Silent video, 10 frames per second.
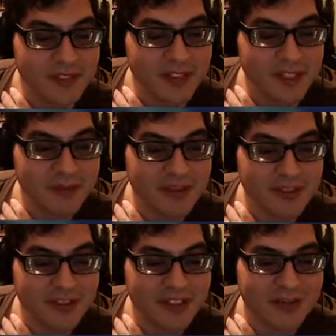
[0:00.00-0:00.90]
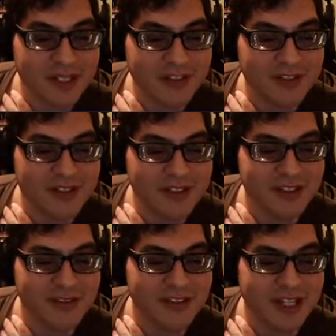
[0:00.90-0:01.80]
Since you're the commander, shouldn't
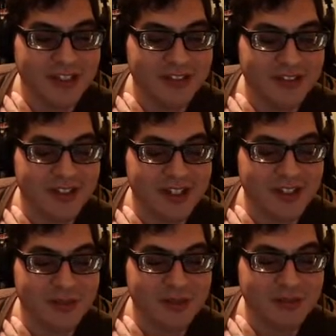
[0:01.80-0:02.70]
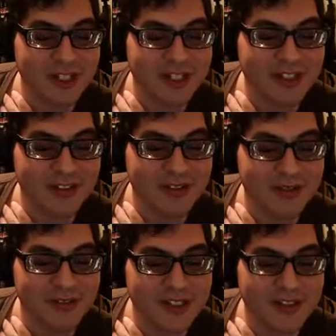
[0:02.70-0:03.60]
you not look like you're about ready to
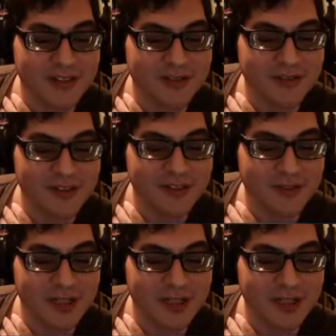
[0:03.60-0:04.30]
go, you know, to a